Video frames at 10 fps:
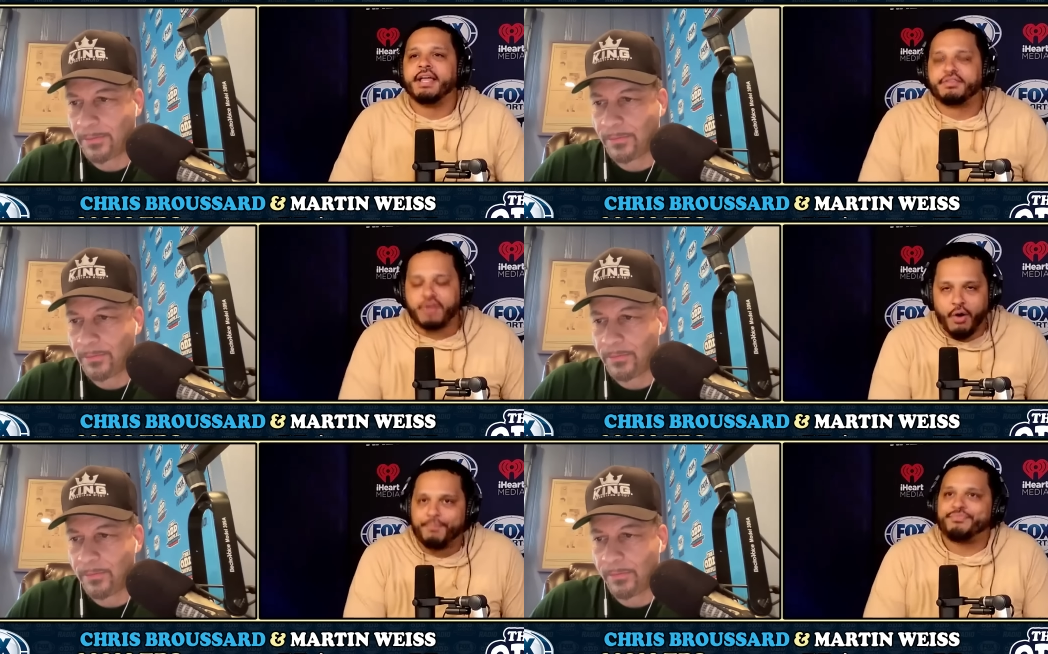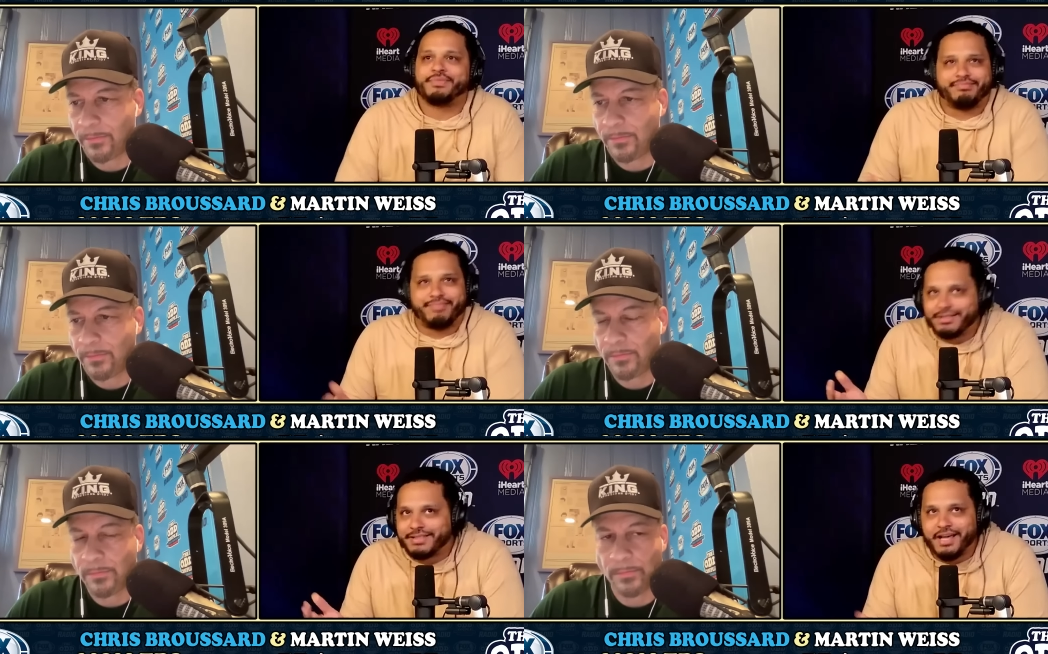Speaker 1: So
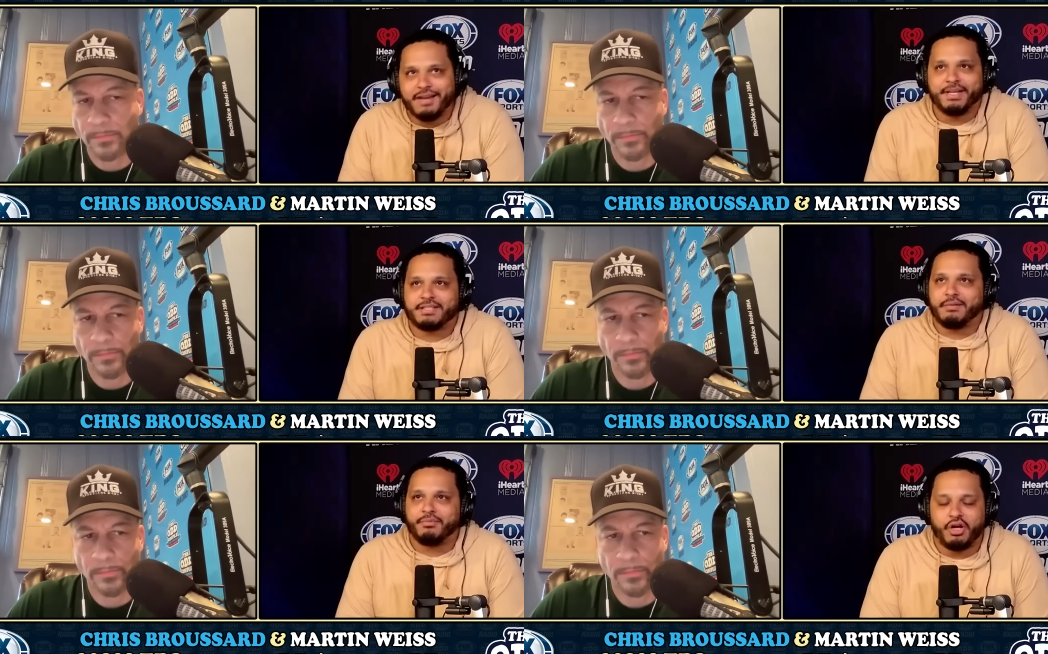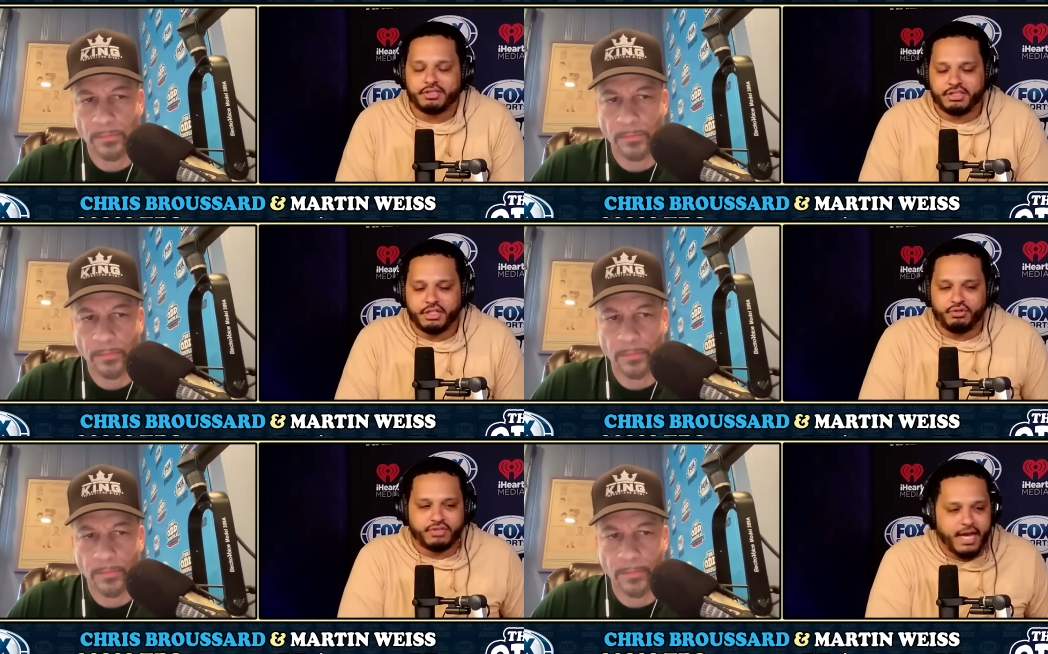there's going to be some losses
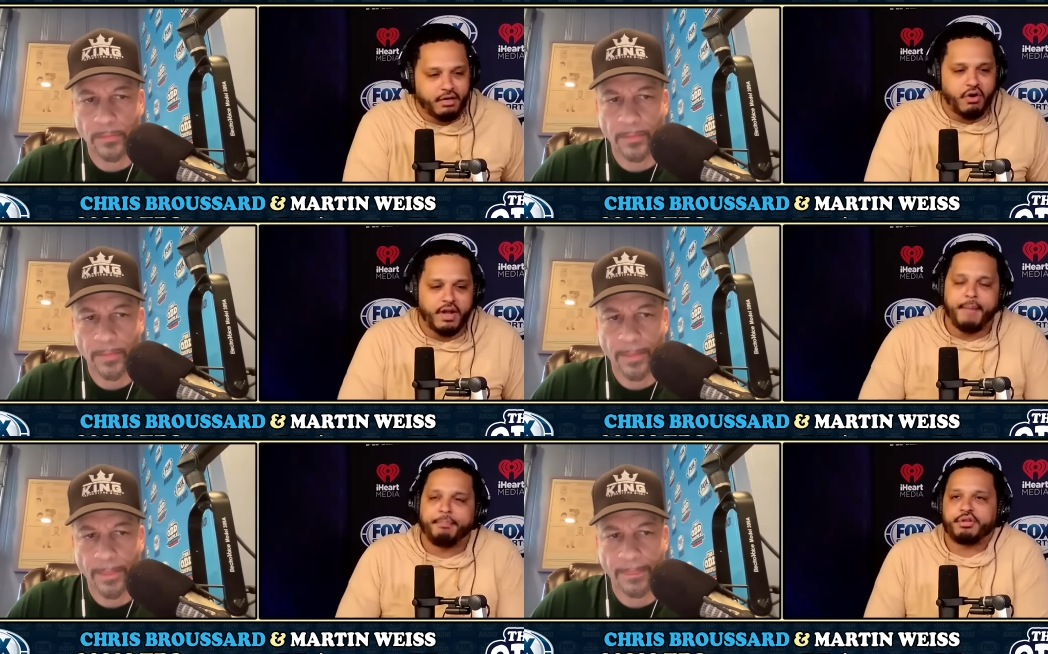that you take on that,